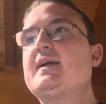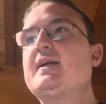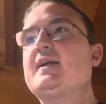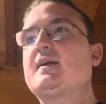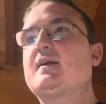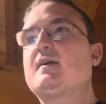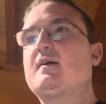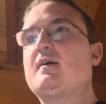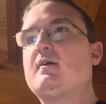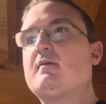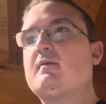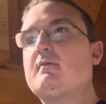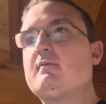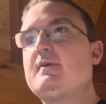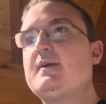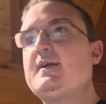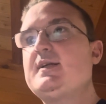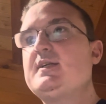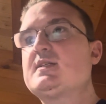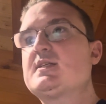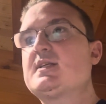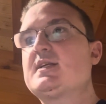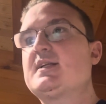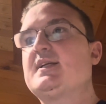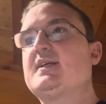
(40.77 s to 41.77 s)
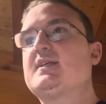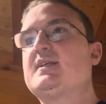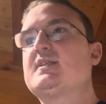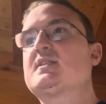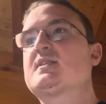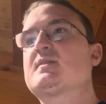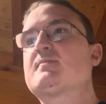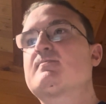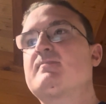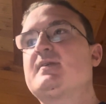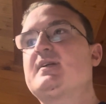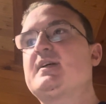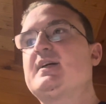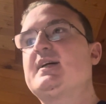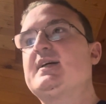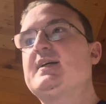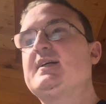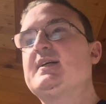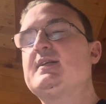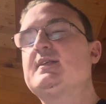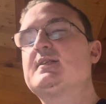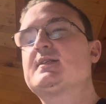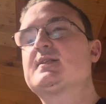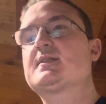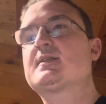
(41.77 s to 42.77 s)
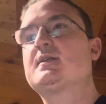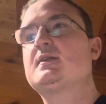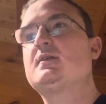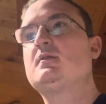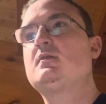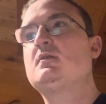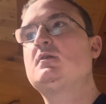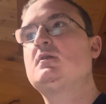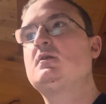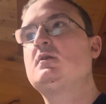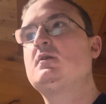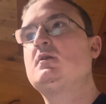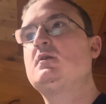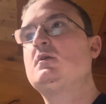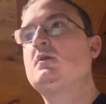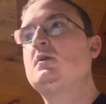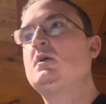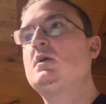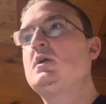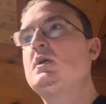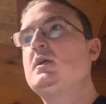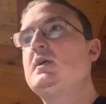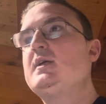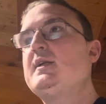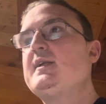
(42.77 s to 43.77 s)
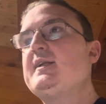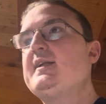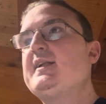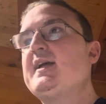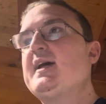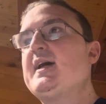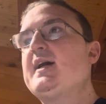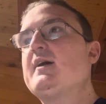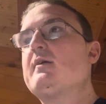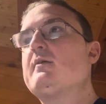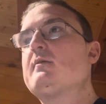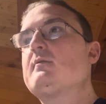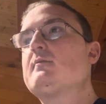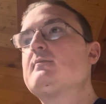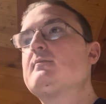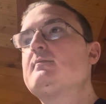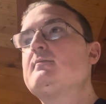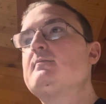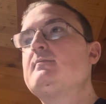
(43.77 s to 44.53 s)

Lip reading: going to this place. Now